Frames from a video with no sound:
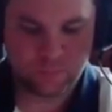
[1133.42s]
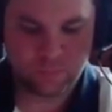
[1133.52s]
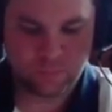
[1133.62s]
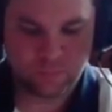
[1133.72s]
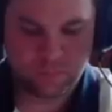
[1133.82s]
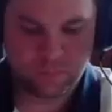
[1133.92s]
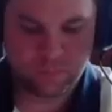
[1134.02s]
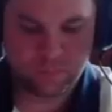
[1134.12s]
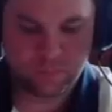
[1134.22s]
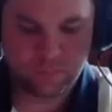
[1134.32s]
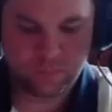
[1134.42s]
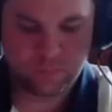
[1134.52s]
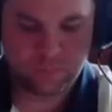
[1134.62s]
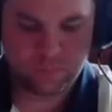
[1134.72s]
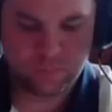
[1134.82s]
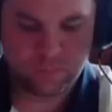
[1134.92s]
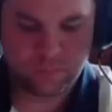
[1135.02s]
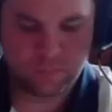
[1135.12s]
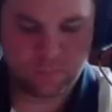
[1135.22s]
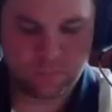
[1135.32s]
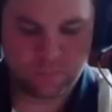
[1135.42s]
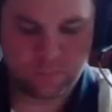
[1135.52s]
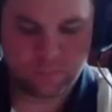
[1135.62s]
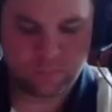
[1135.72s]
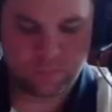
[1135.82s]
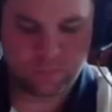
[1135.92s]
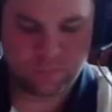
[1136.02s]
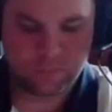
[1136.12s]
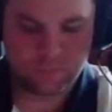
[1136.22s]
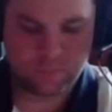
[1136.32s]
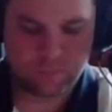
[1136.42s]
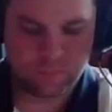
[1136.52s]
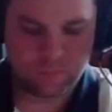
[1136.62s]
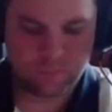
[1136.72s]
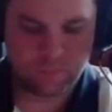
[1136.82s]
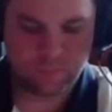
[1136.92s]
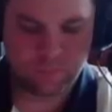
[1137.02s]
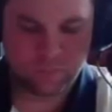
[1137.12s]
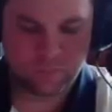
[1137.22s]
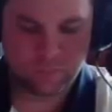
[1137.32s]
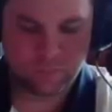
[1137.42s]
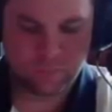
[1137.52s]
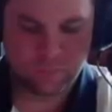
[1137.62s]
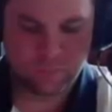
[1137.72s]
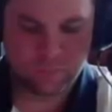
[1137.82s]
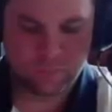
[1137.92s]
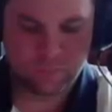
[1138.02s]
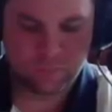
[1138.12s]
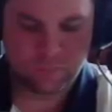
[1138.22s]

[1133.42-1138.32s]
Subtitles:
[no speech]